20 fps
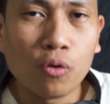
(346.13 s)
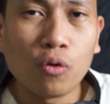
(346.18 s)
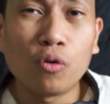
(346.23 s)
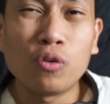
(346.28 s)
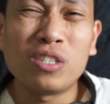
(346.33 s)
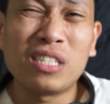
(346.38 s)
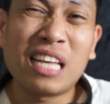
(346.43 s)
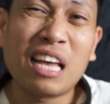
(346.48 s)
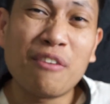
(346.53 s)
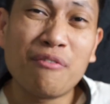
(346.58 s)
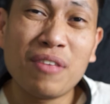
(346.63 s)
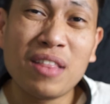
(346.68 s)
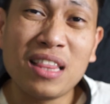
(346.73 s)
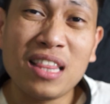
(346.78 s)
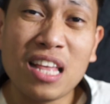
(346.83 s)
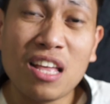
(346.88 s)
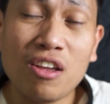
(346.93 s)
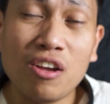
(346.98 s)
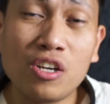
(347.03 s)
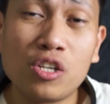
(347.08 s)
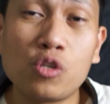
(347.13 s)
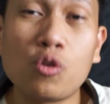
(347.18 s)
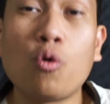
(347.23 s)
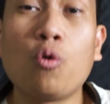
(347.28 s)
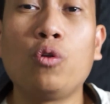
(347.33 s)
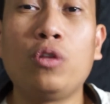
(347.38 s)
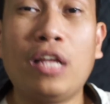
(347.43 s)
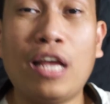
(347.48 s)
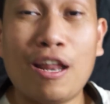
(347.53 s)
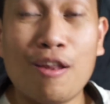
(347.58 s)
or seventeen years
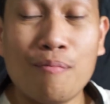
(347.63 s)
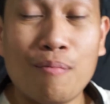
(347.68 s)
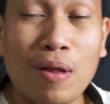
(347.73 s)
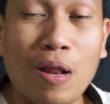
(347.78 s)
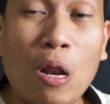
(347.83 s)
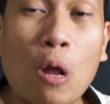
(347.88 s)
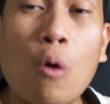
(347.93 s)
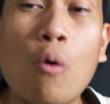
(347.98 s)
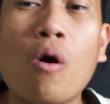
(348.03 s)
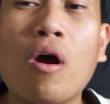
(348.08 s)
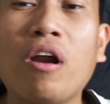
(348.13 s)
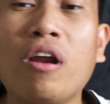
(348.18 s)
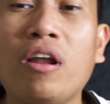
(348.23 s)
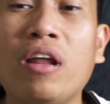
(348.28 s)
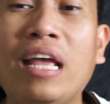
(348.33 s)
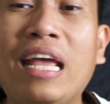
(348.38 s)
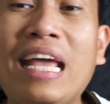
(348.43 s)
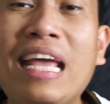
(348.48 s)
old and below are